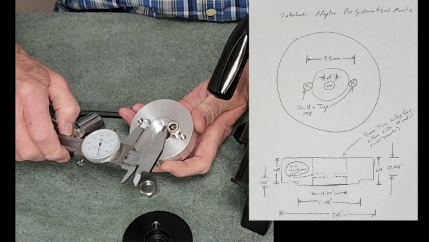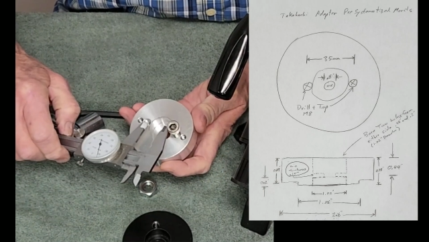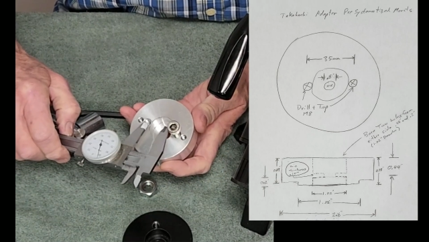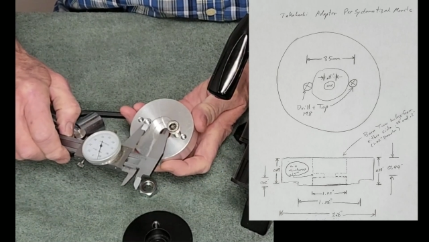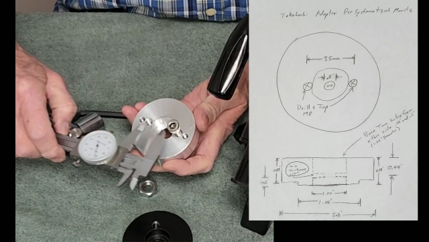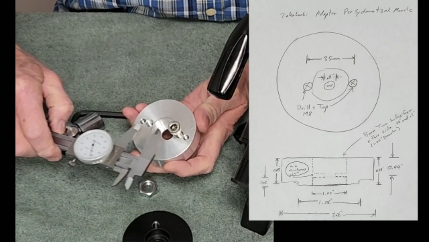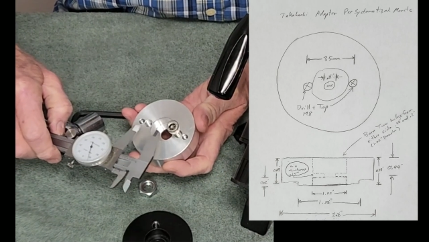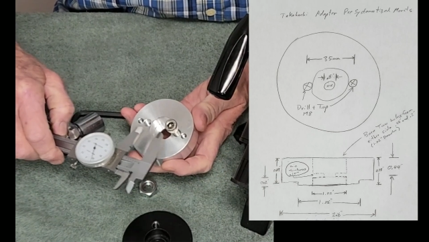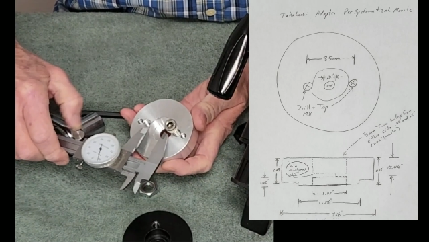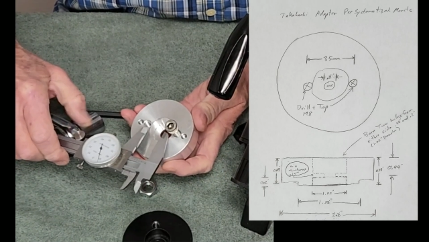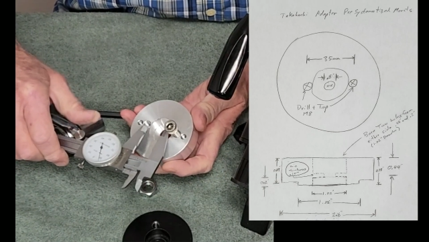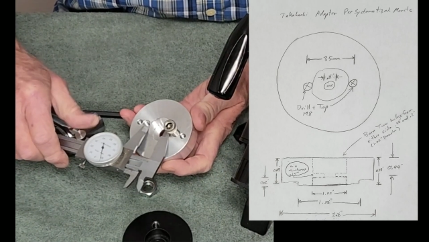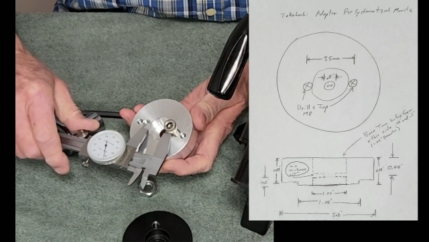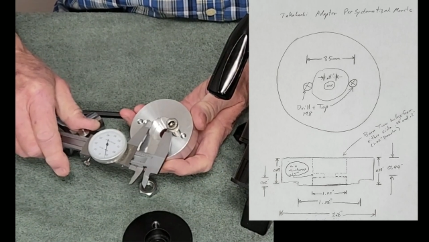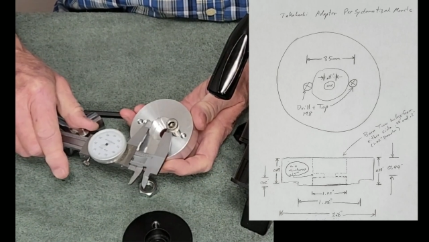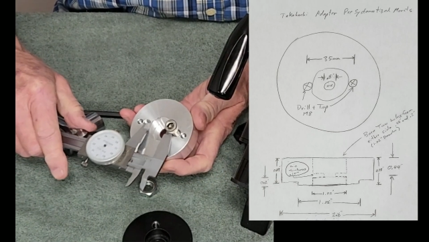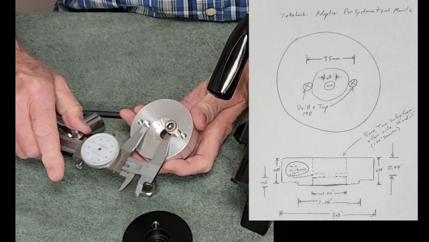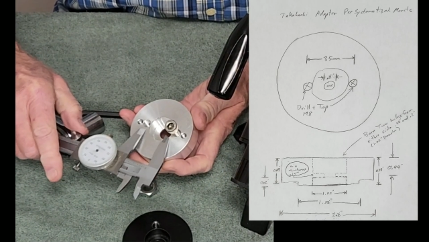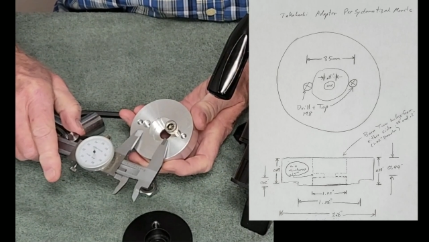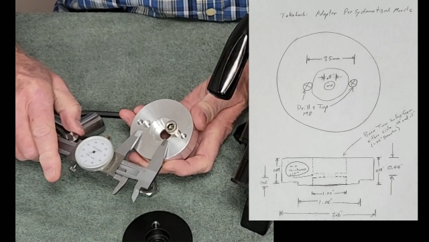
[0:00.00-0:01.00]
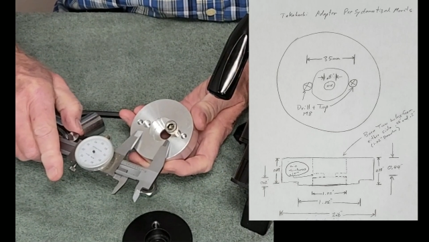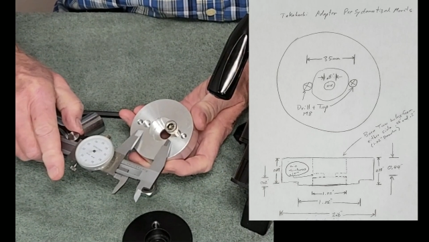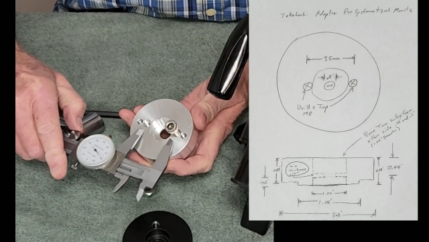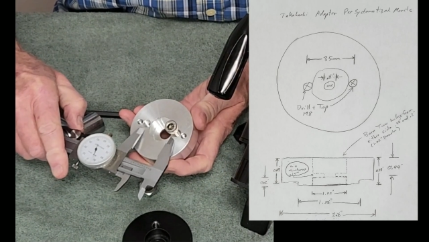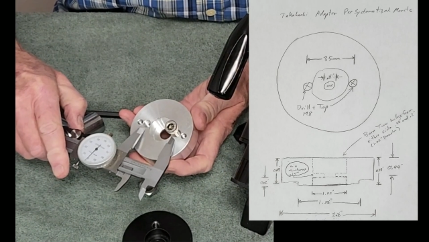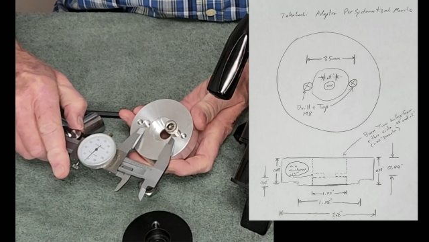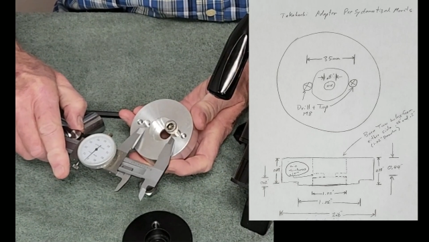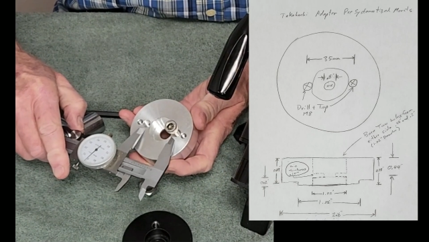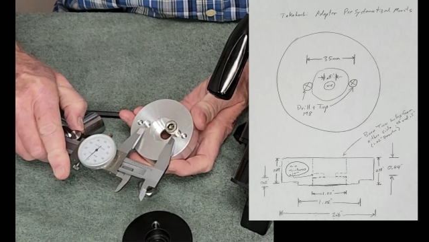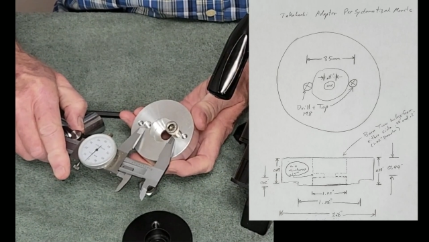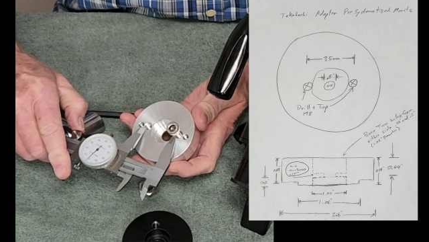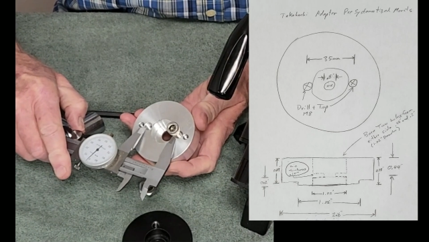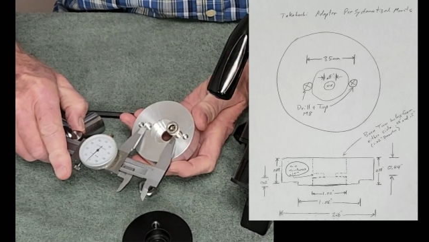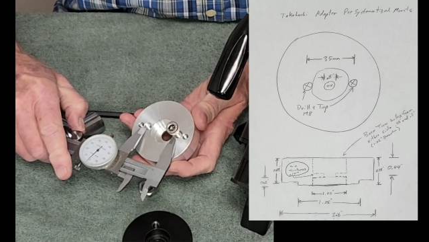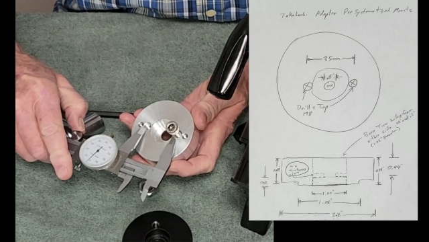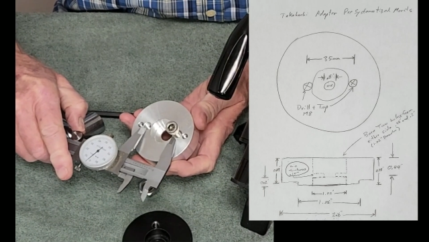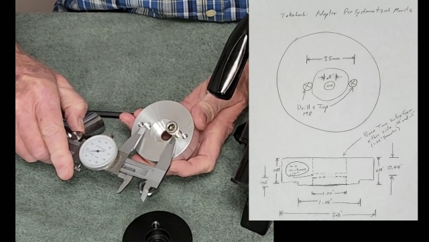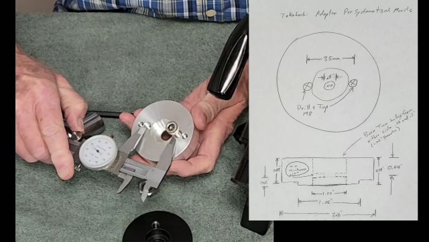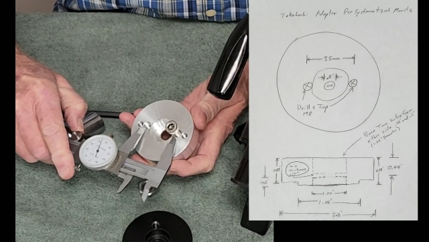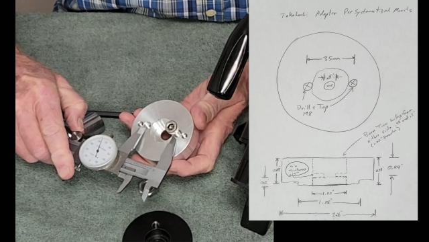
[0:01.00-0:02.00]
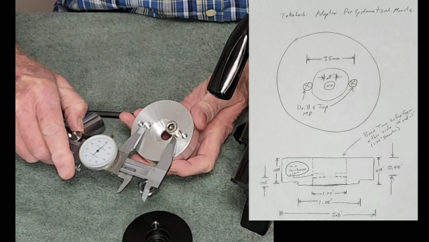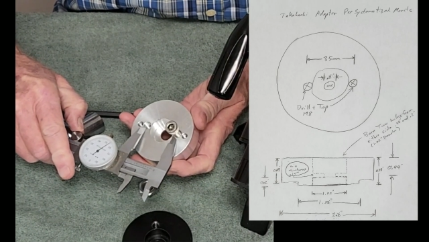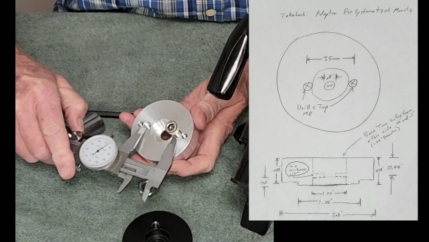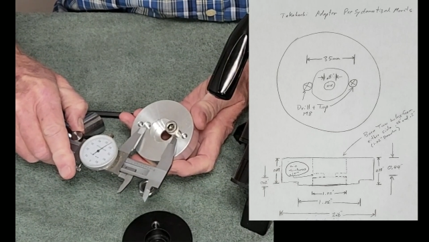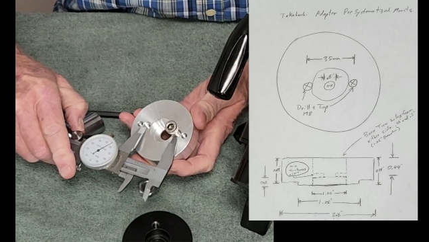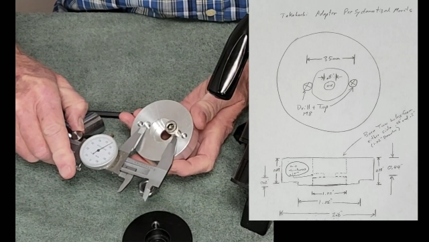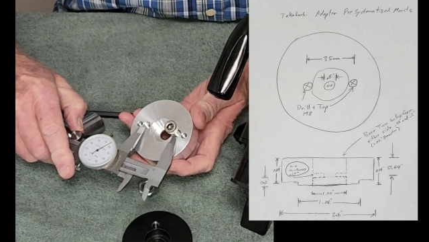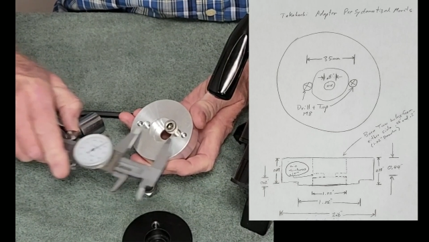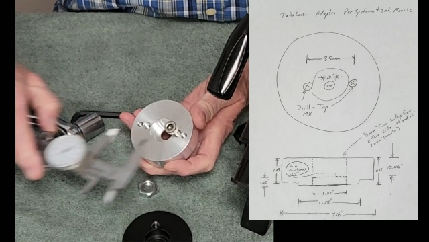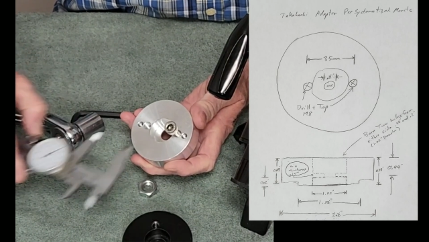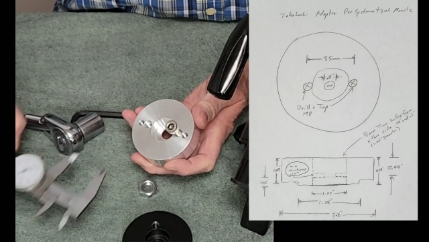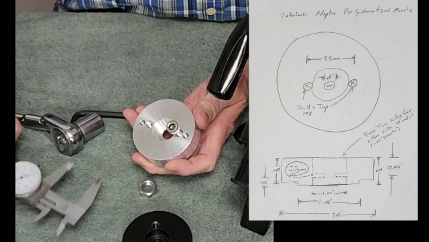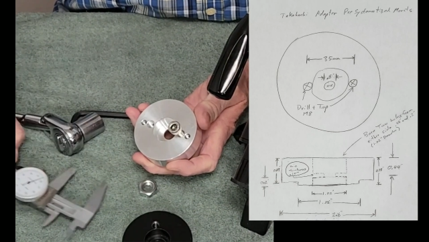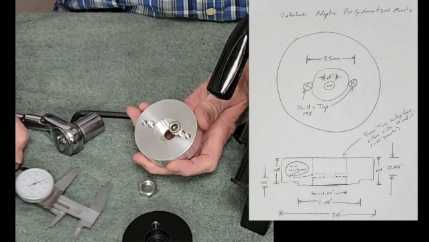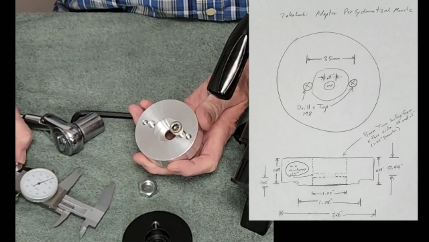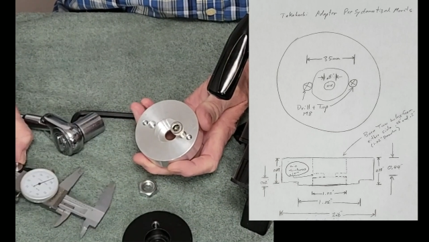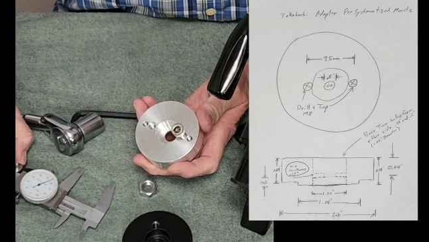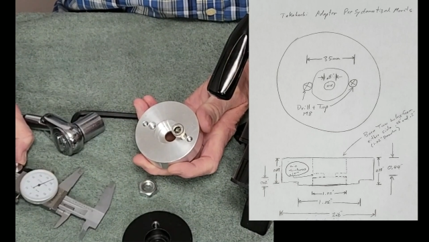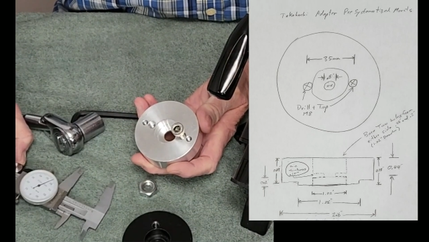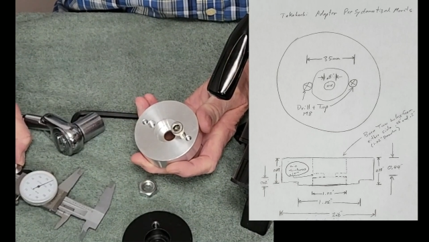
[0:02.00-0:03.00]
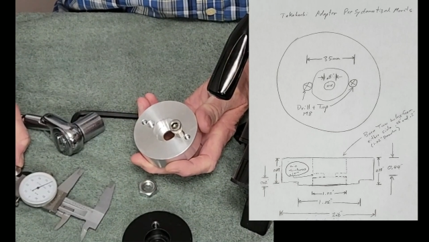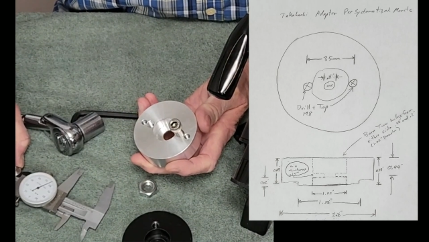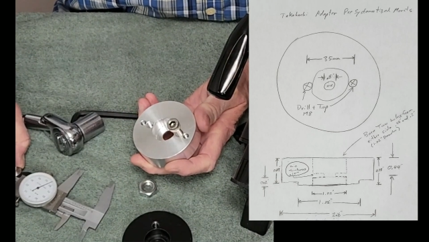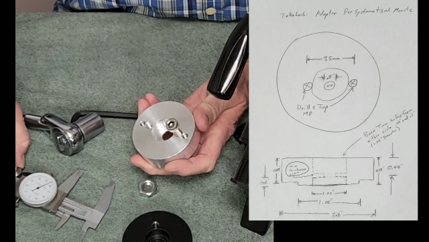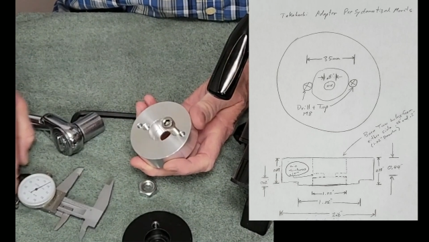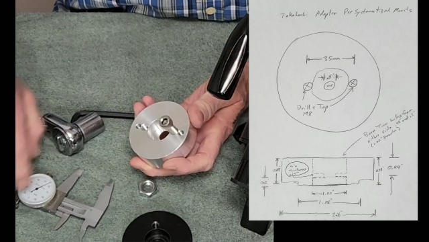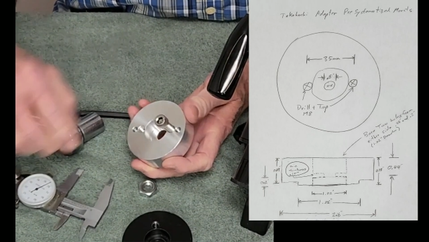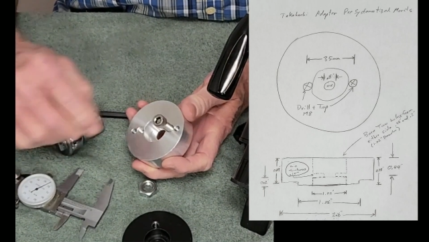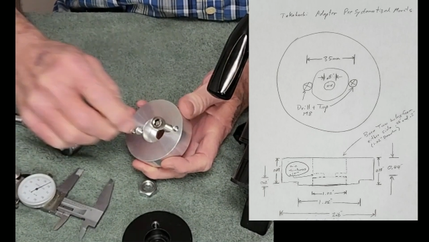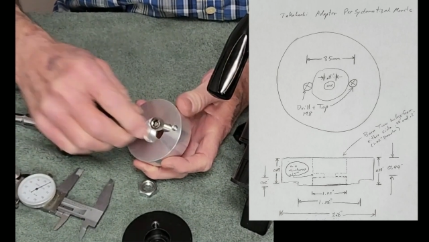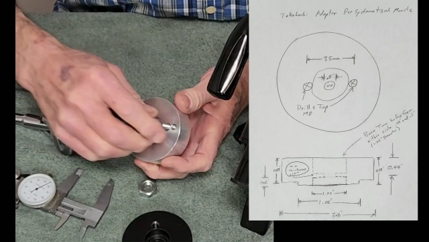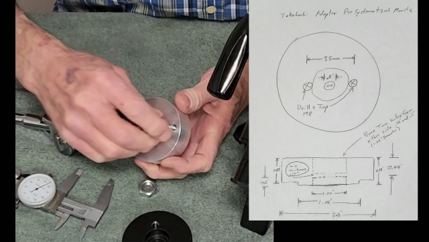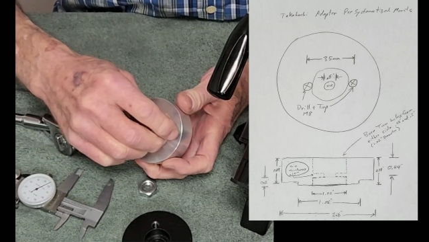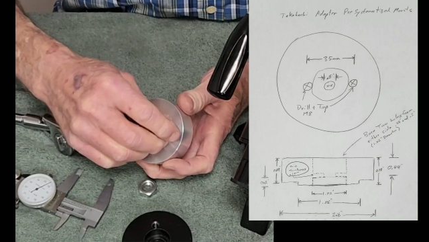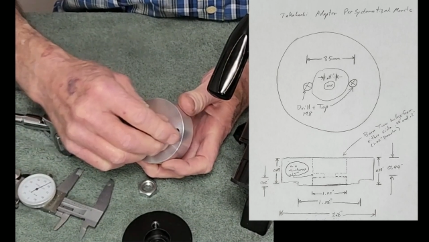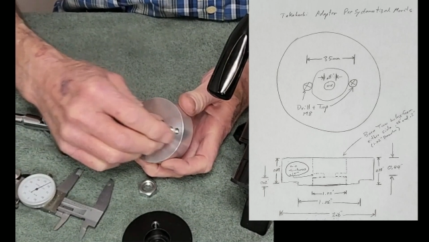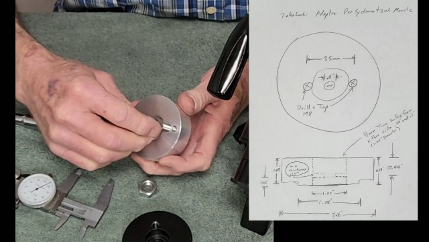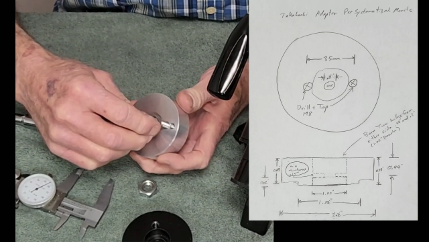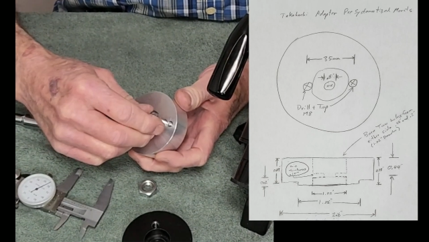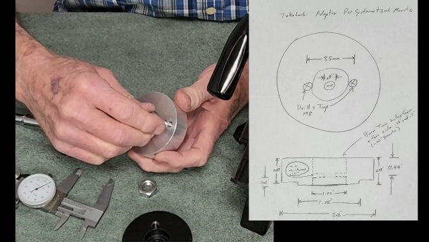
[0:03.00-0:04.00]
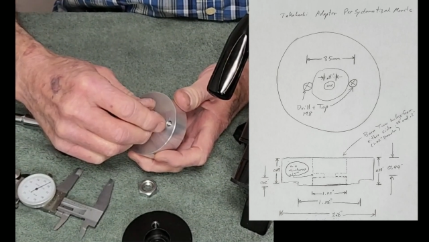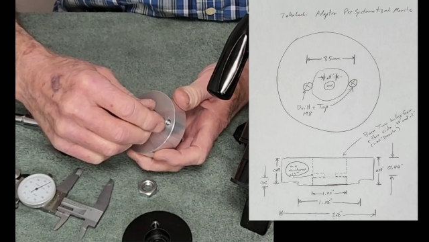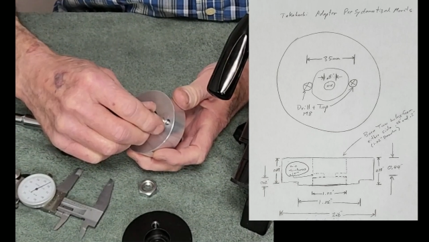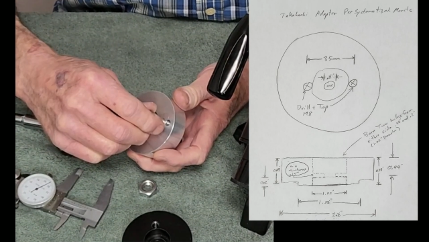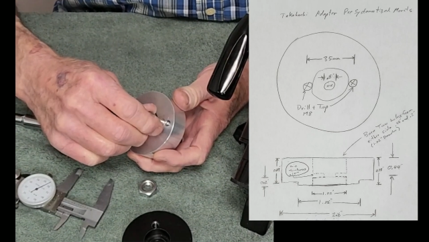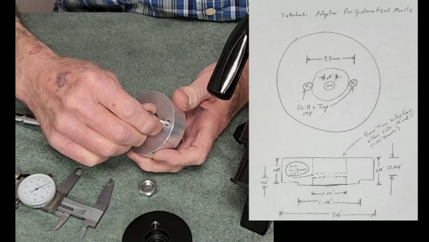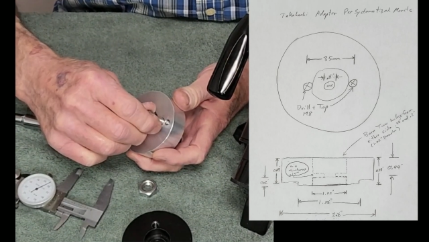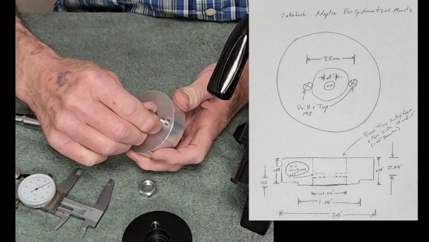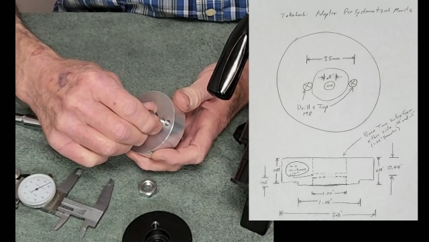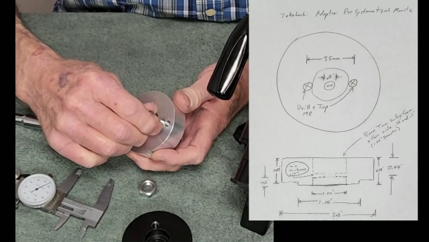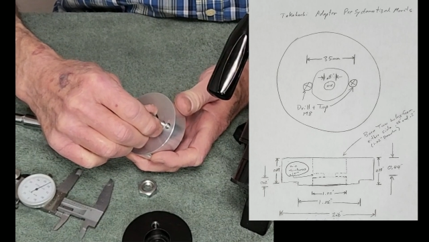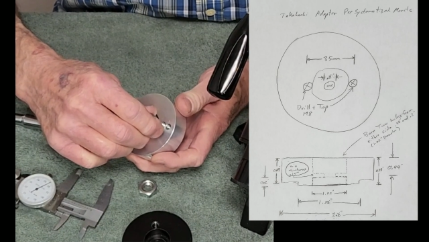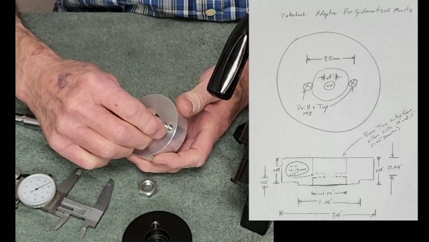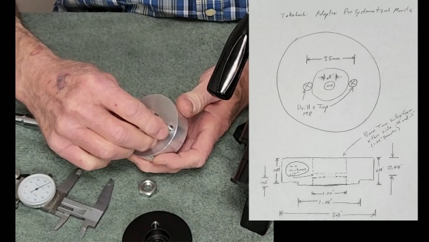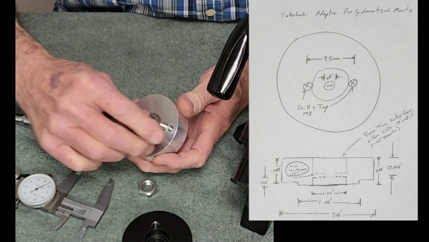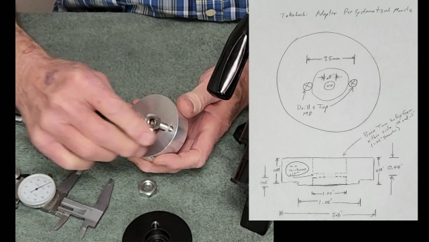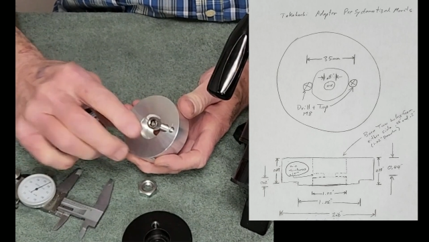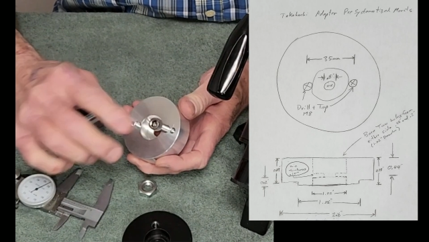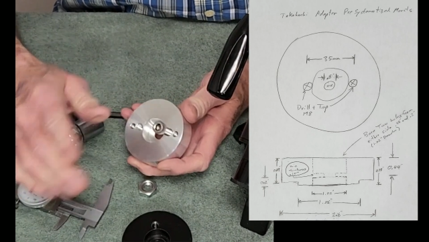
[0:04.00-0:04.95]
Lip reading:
[unreadable: no face in view]